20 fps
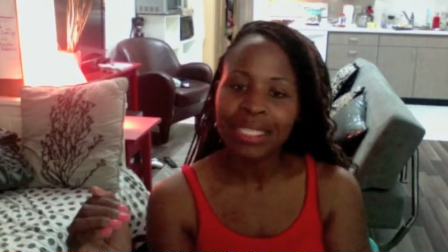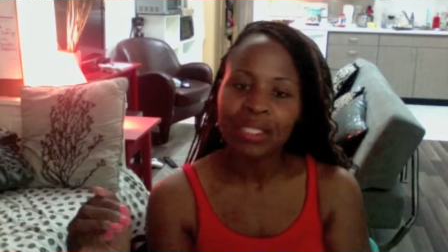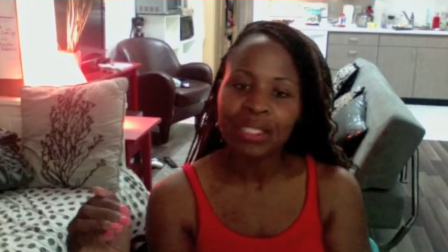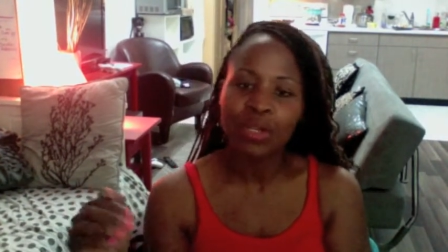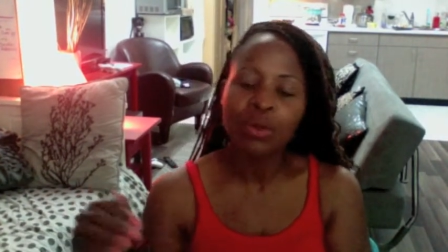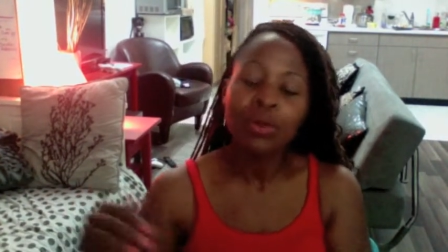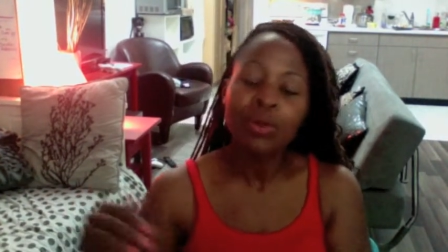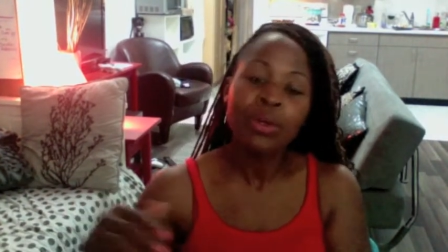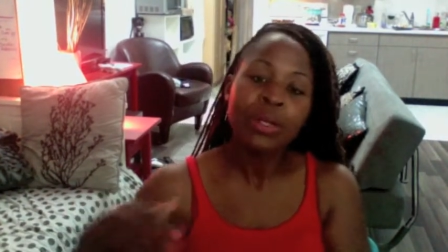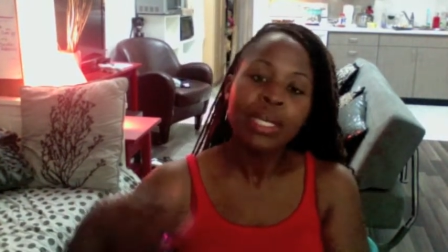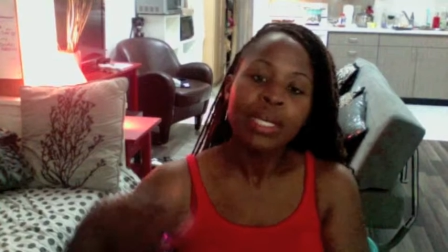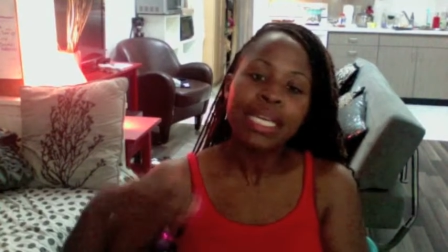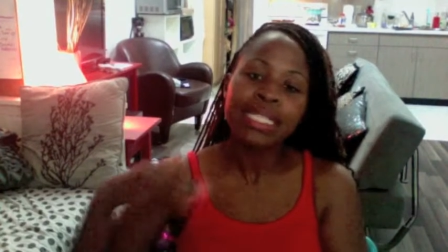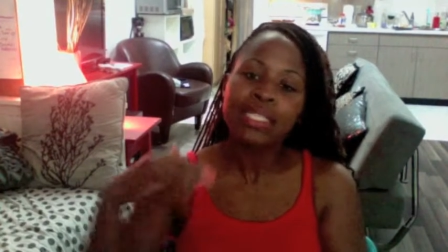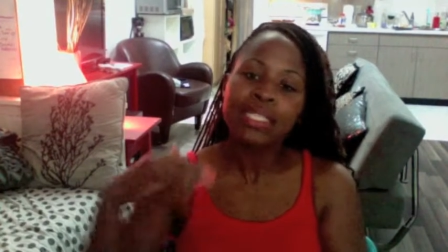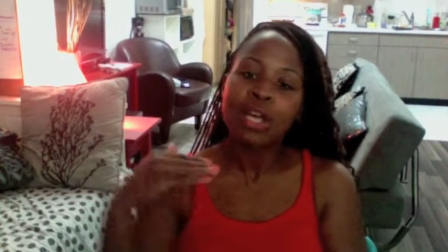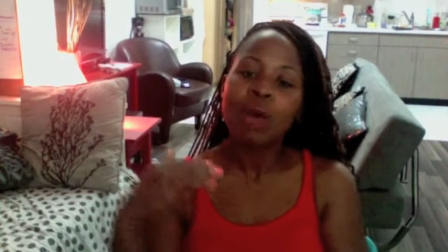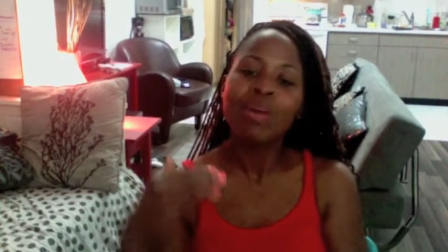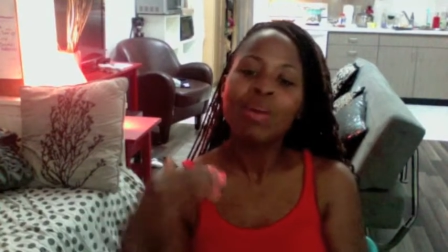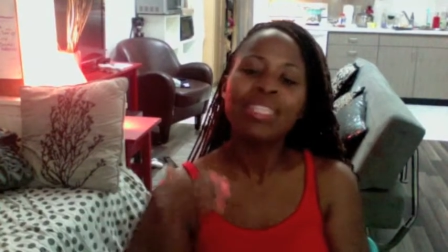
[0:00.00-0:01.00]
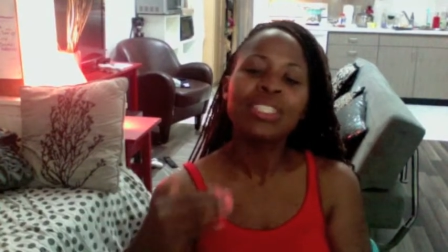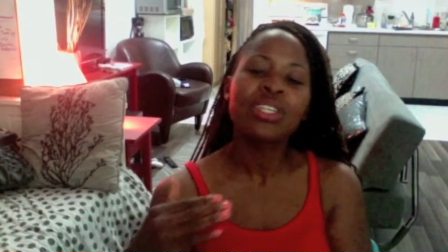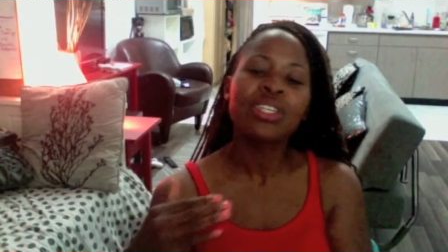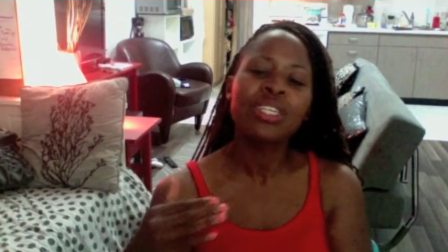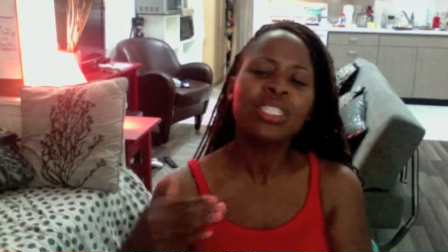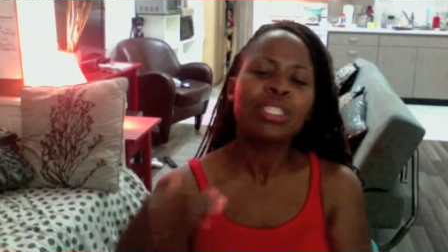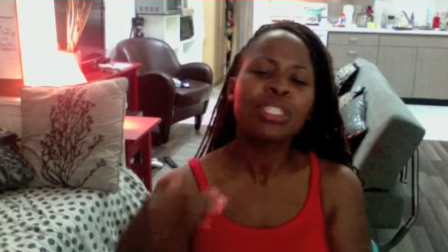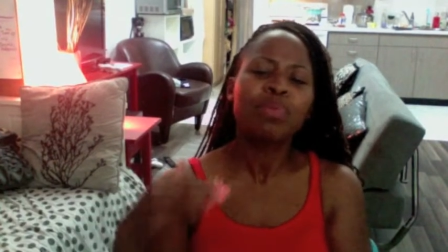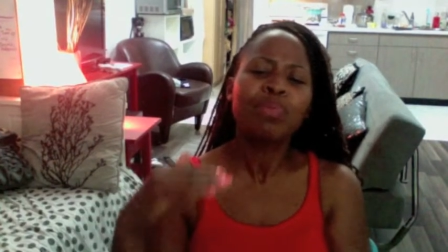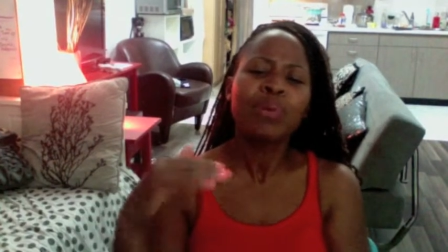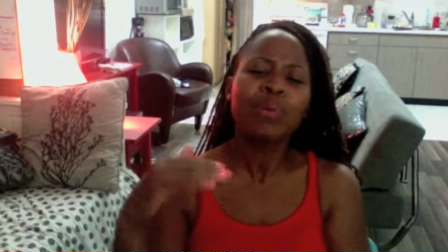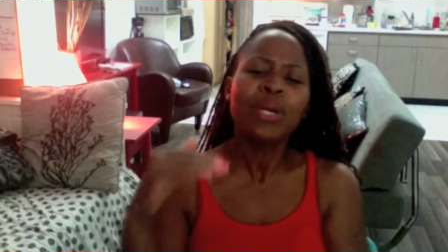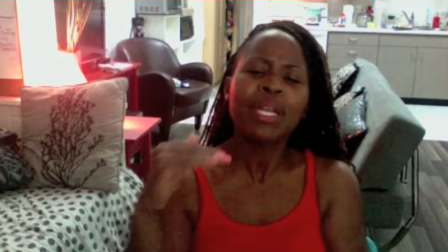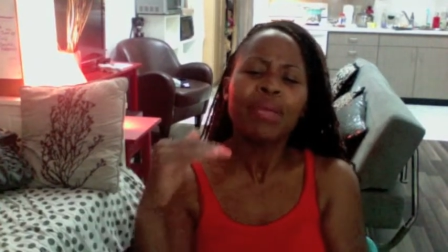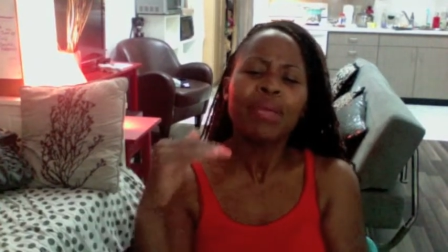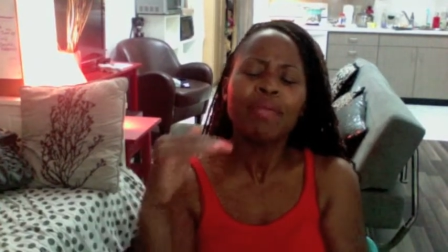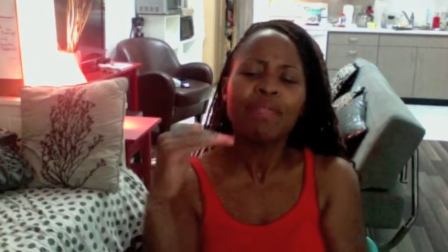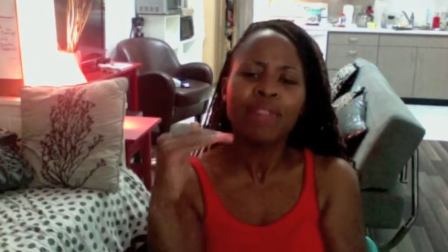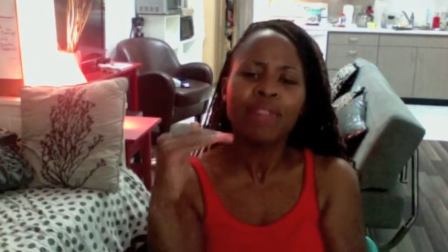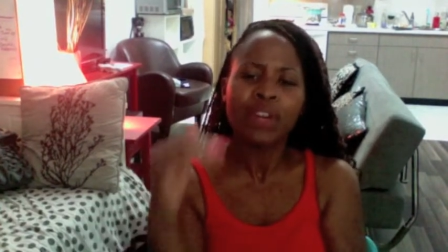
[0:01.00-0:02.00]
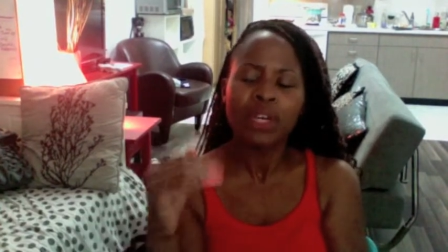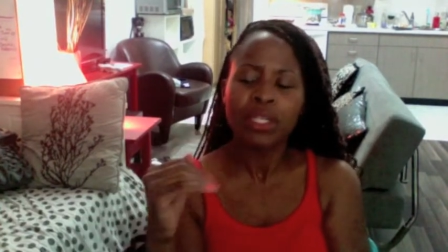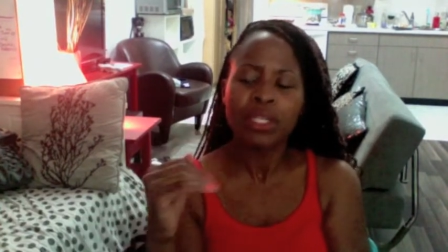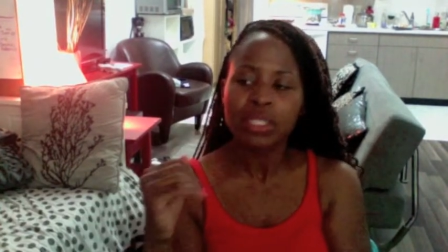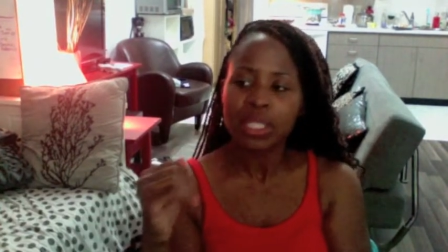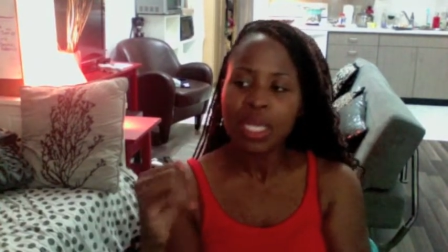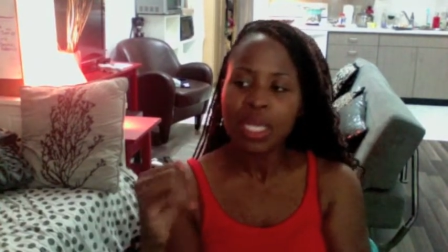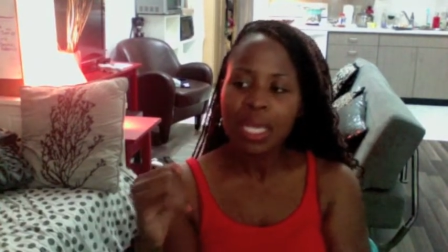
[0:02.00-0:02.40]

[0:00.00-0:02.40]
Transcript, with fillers: So it's always good to put him first.